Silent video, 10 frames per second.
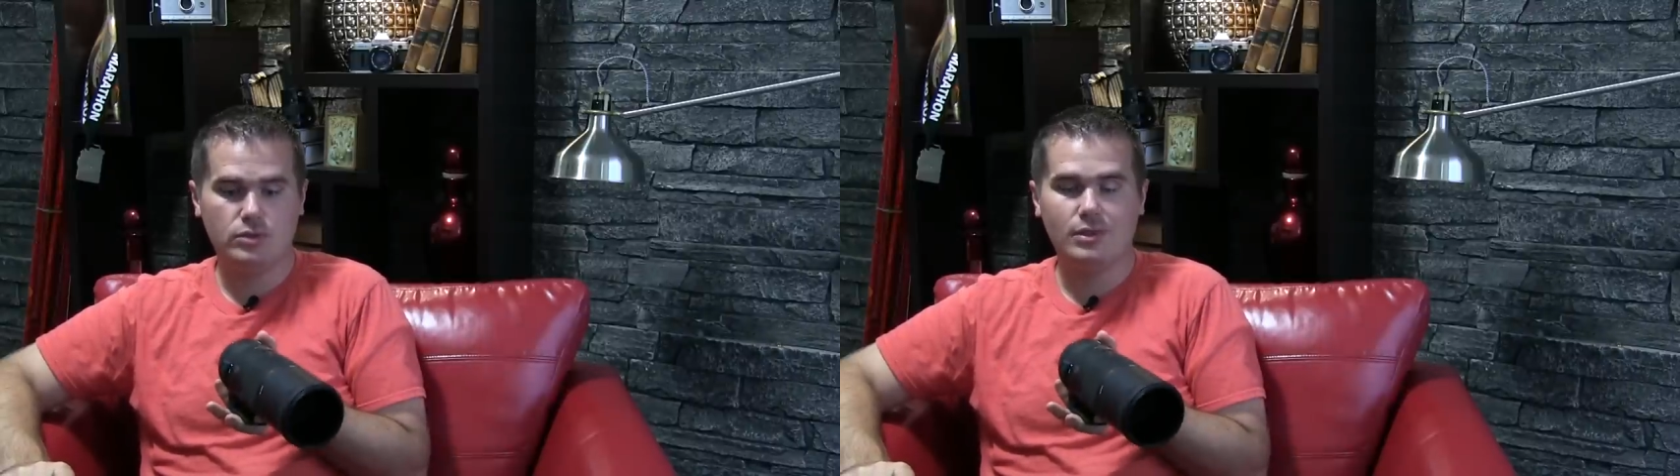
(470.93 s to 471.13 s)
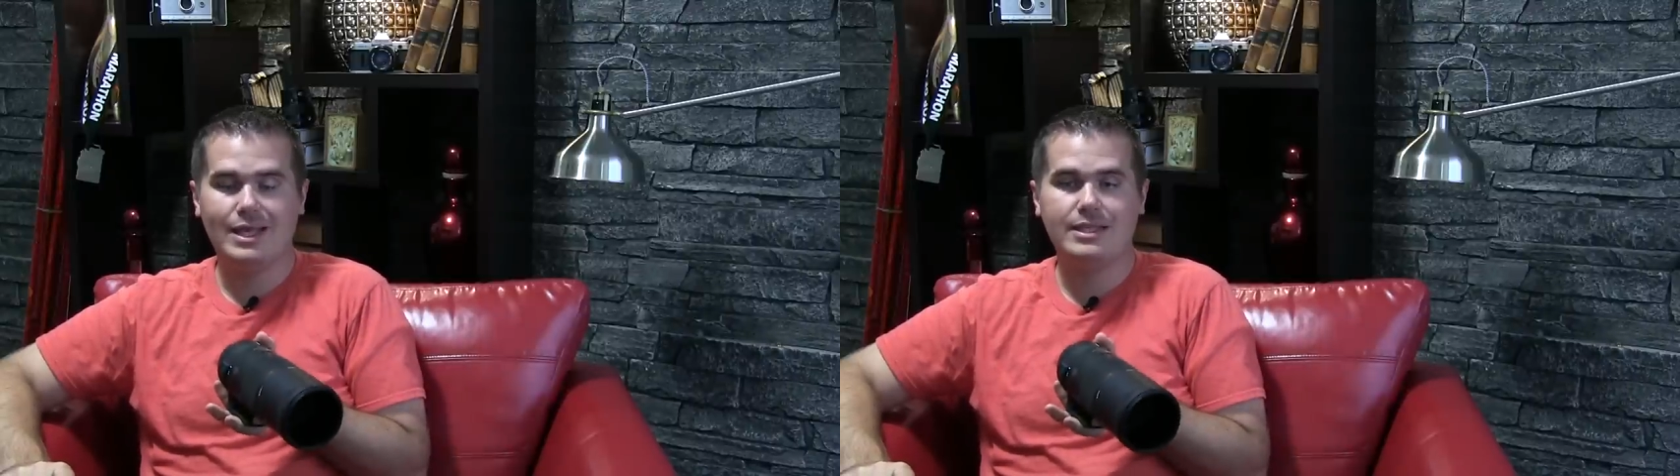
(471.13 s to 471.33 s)

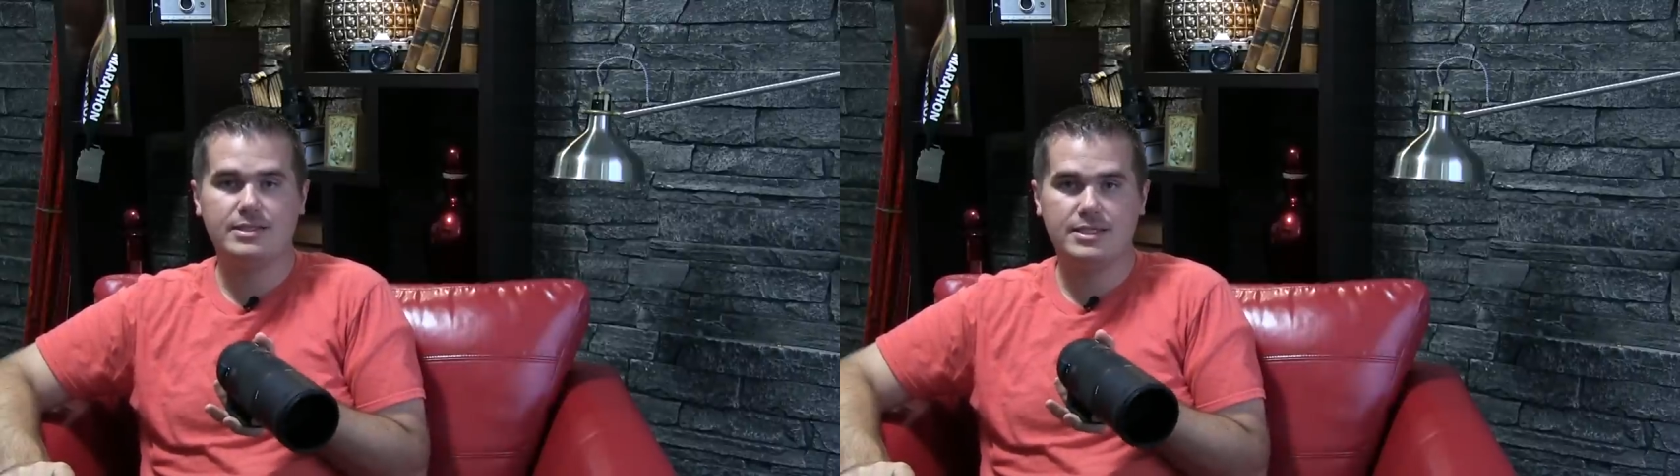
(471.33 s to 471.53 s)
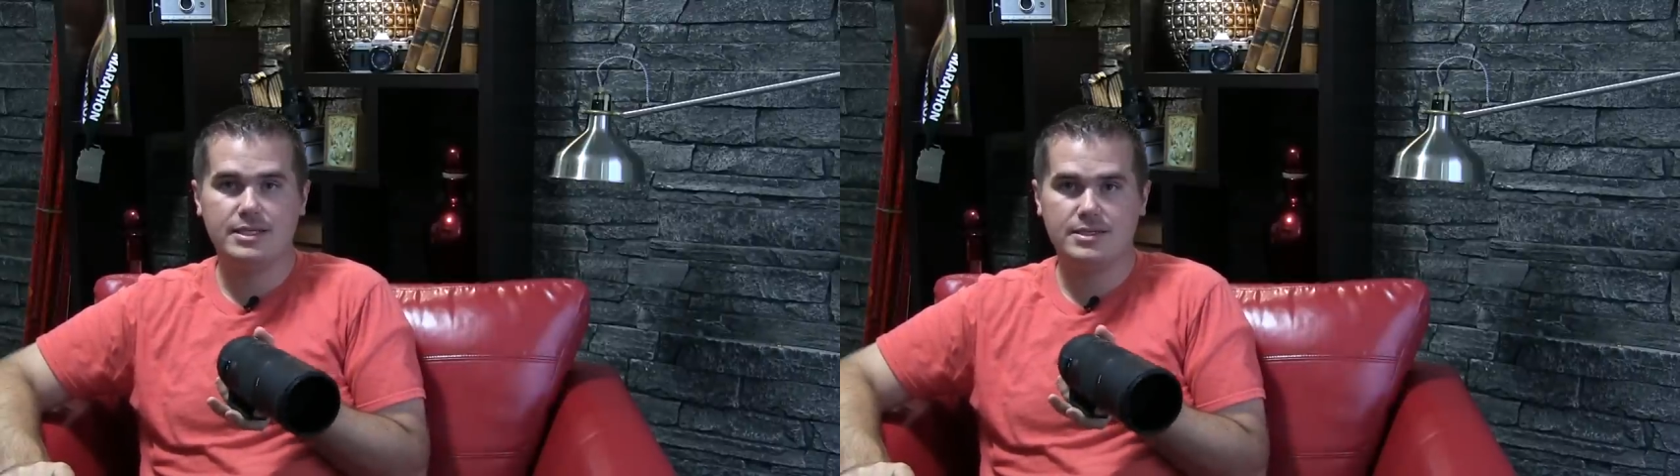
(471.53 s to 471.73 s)
to
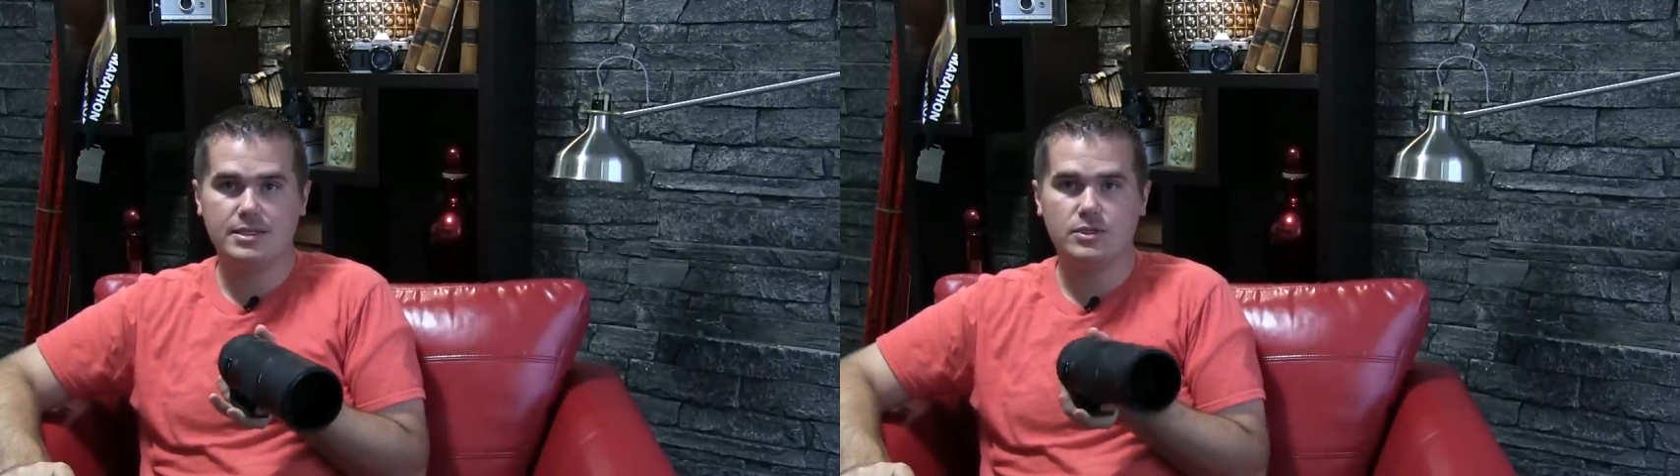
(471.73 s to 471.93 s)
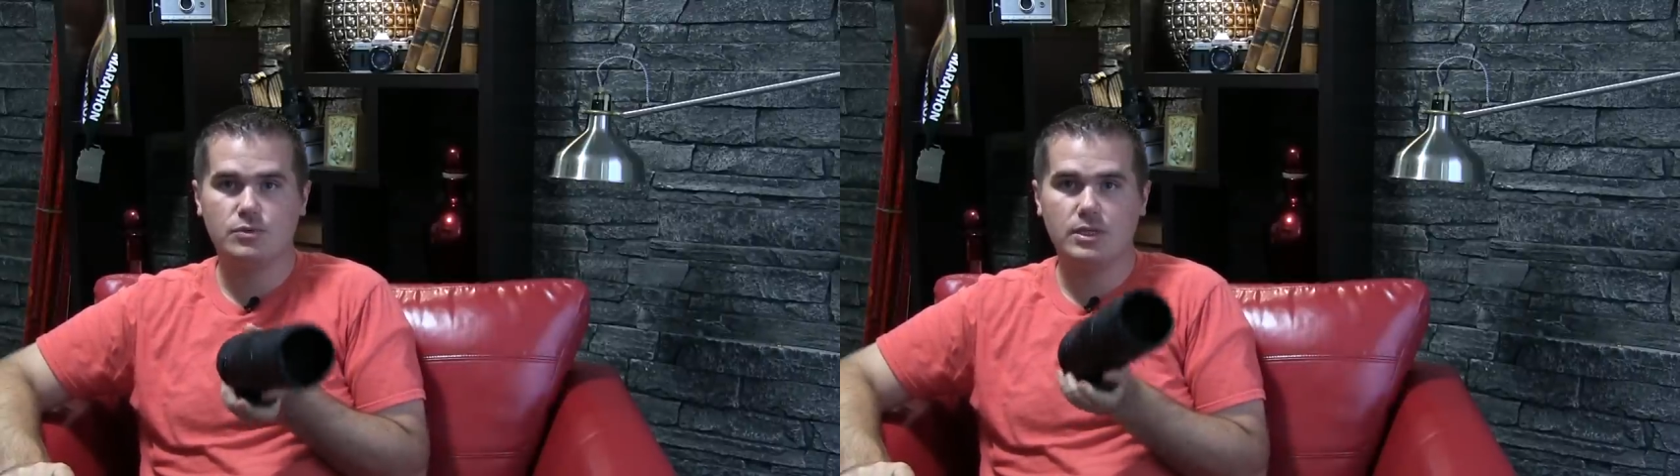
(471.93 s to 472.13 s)
lens
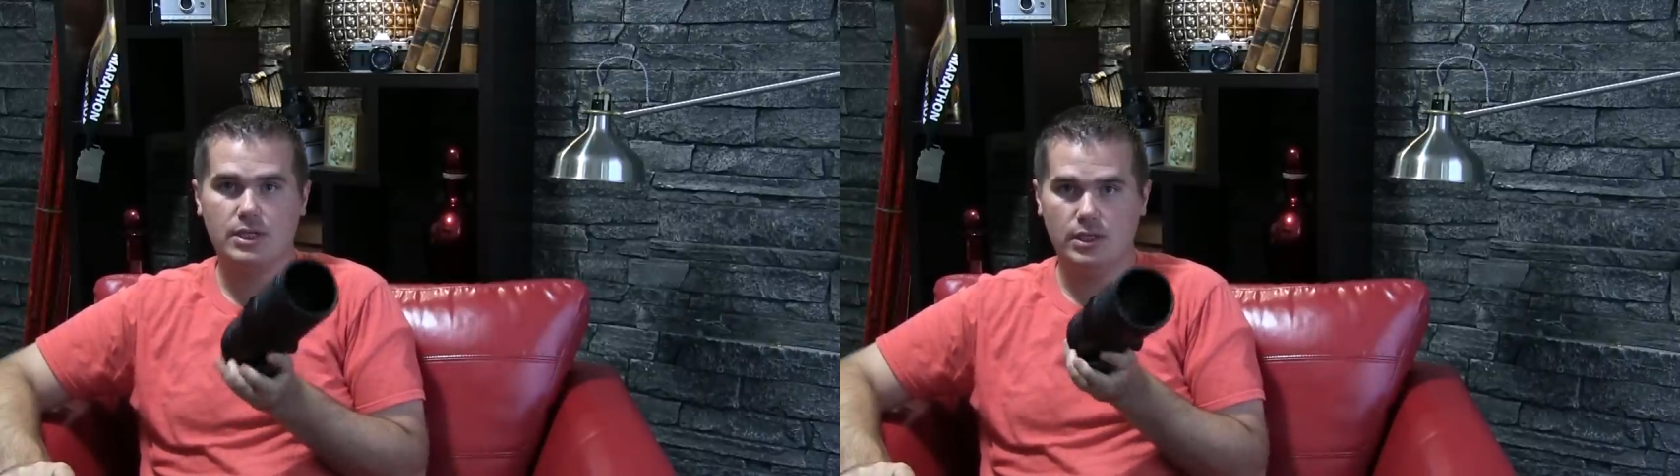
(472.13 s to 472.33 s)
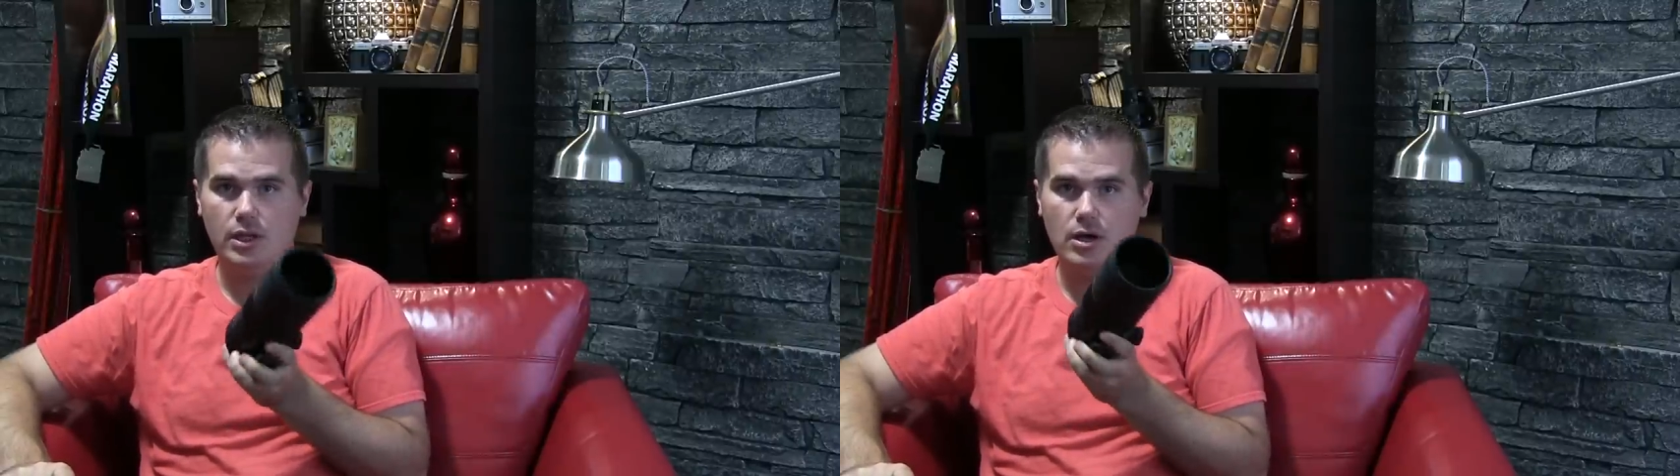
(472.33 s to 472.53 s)
distance with
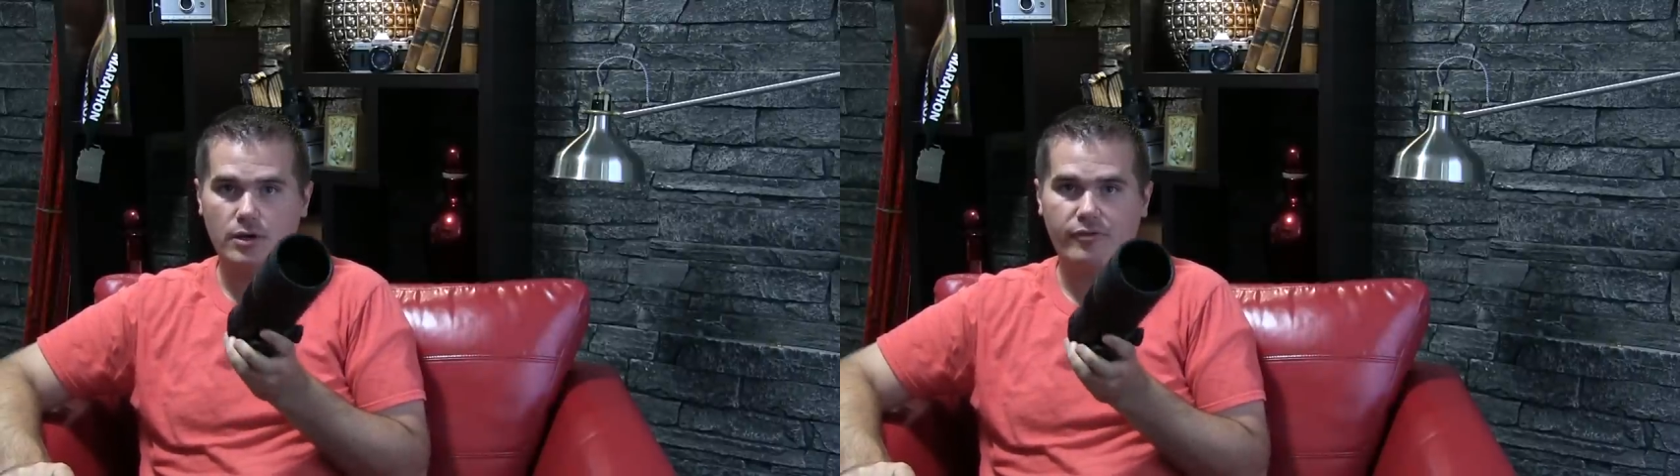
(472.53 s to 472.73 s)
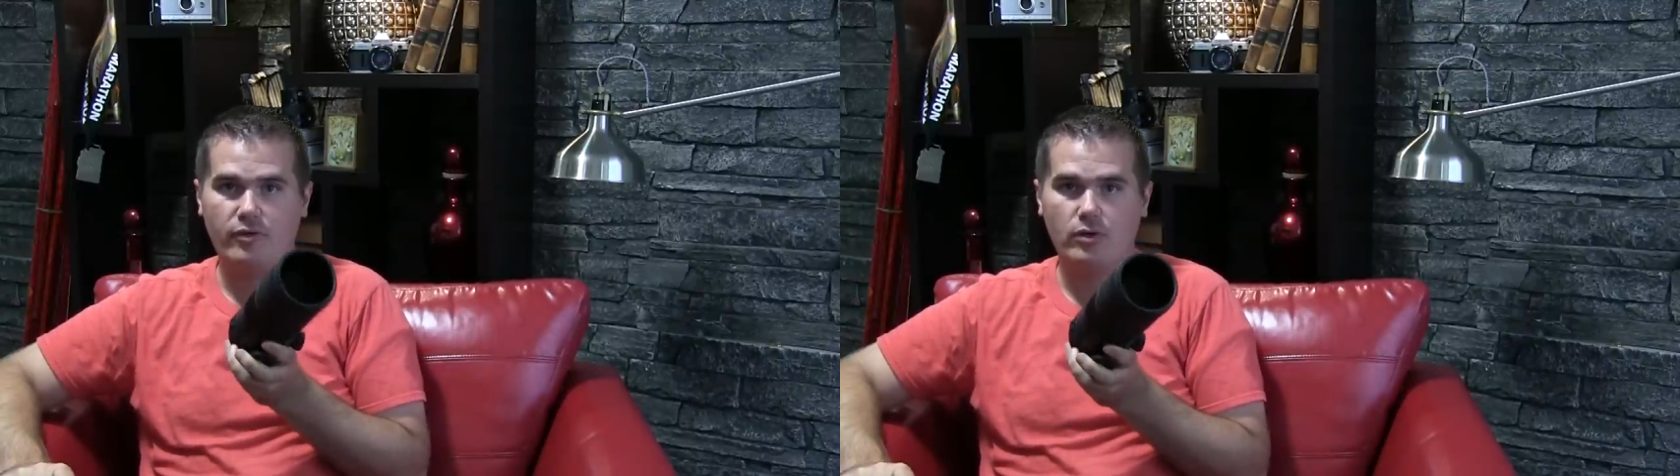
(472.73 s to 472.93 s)
the
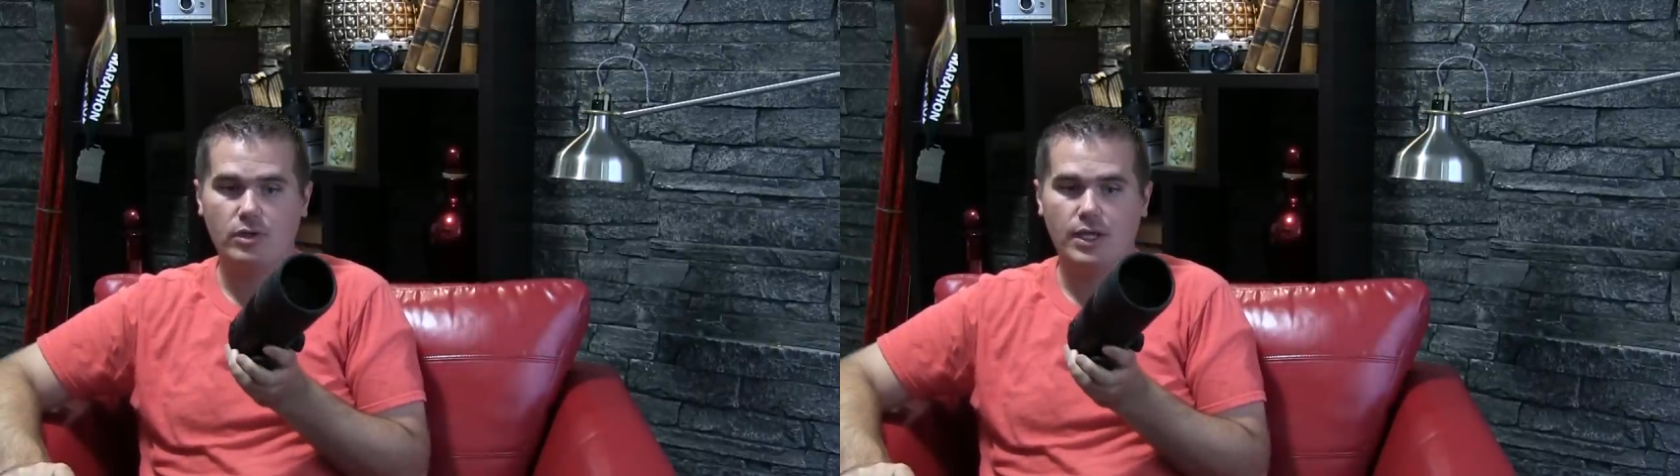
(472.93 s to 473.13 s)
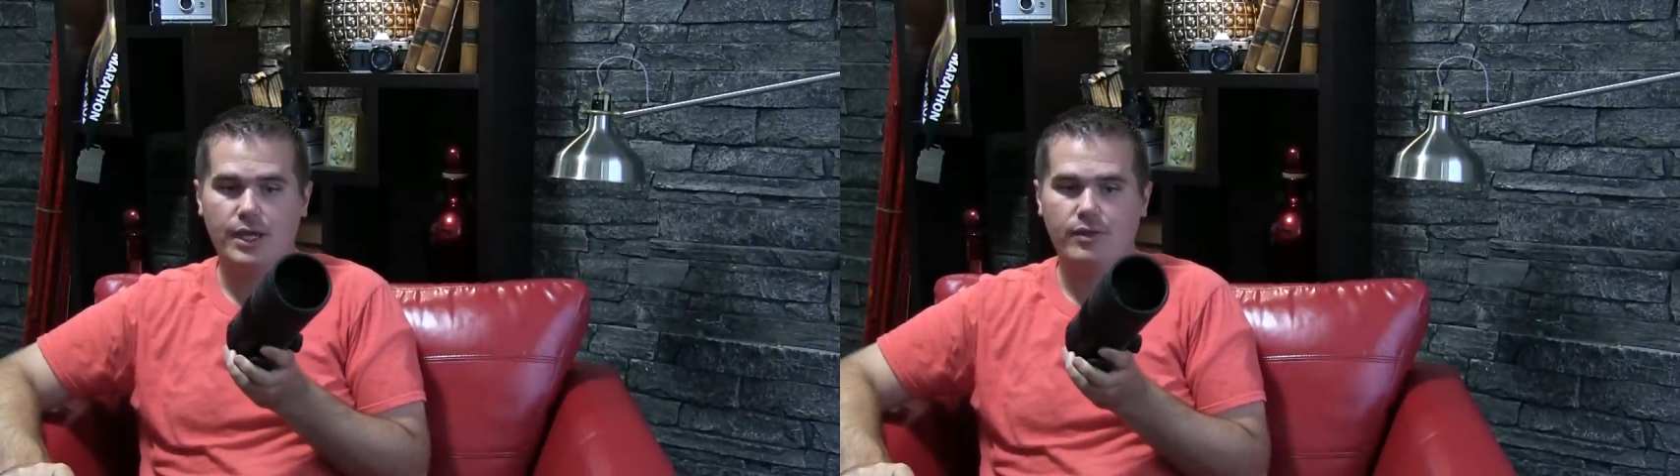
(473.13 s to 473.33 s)
longer
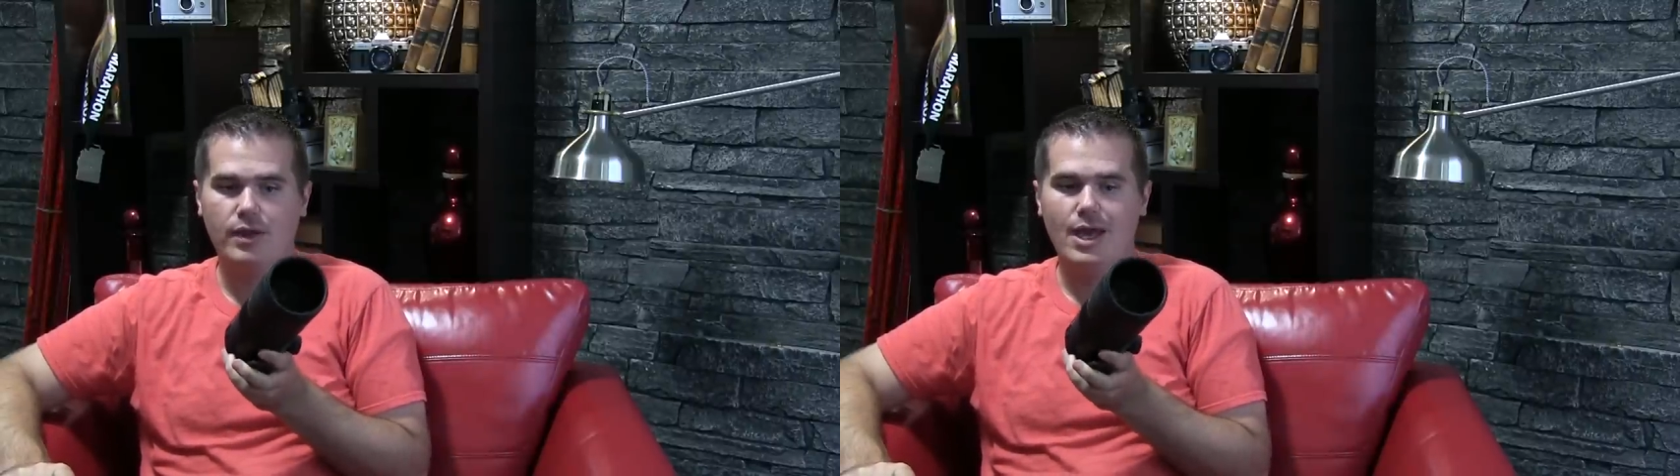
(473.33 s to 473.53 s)
focal length.